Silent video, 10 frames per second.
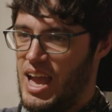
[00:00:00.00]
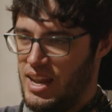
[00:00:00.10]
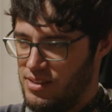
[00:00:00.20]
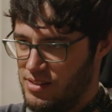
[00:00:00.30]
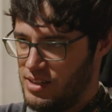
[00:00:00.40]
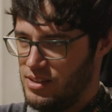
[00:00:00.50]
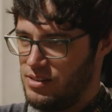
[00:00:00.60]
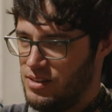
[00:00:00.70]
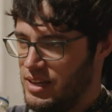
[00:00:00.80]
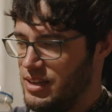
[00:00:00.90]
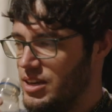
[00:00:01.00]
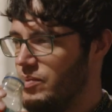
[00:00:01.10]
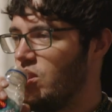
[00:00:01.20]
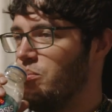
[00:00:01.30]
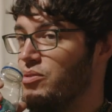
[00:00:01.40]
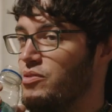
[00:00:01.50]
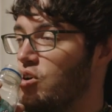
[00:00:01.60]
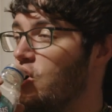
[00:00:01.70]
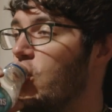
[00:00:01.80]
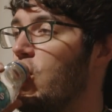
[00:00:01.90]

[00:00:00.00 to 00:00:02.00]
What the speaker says: anything like it before.